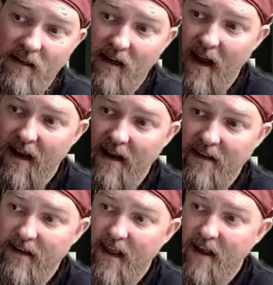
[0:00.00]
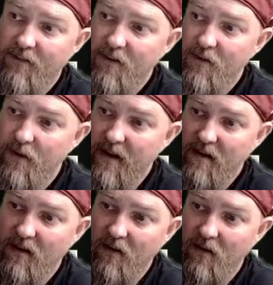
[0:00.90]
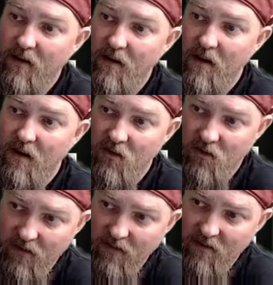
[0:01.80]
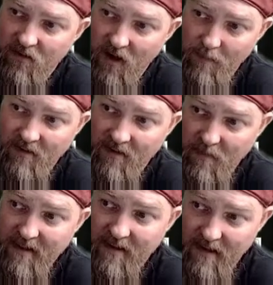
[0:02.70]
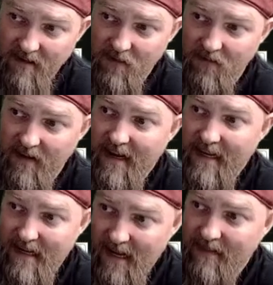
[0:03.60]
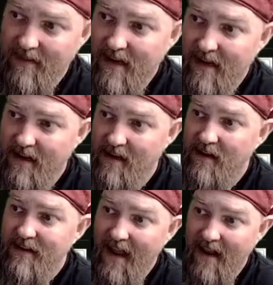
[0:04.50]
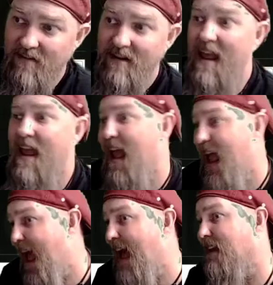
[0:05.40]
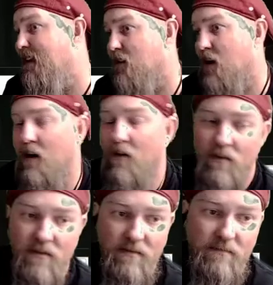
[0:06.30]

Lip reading: I did have to include, shouldn't the drop just be the goggles and not the attached hat and goggles?